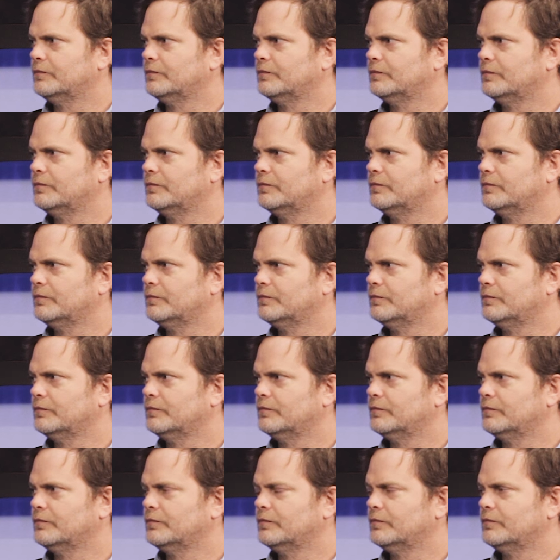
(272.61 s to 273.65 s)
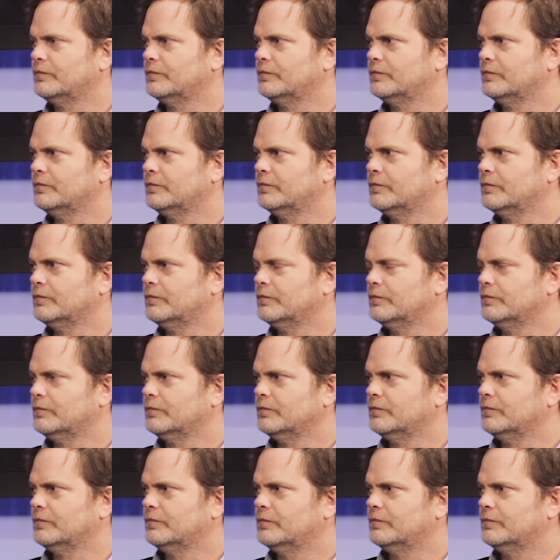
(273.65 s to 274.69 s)

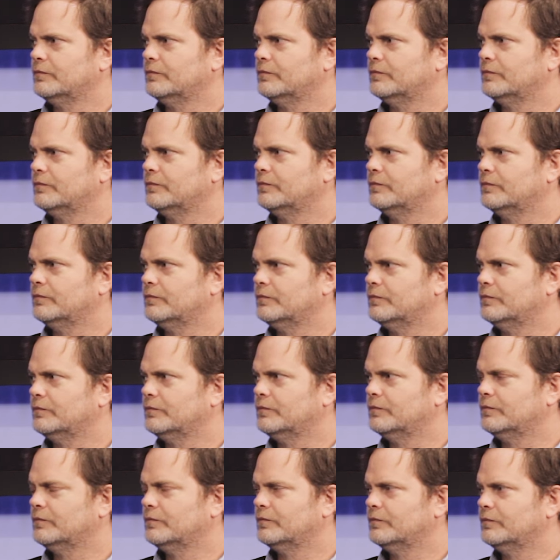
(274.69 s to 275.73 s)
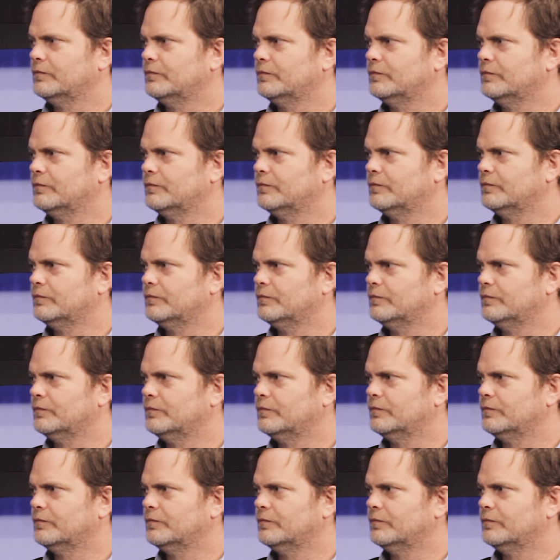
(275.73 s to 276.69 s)
This person isn't speaking.